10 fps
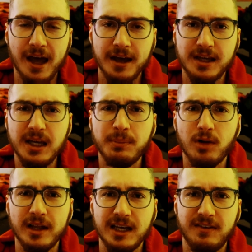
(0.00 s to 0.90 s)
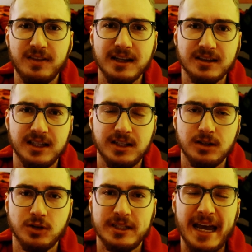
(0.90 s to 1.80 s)
he believed that the
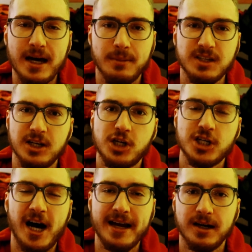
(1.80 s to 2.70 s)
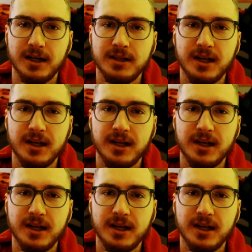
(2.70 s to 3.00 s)
dams in China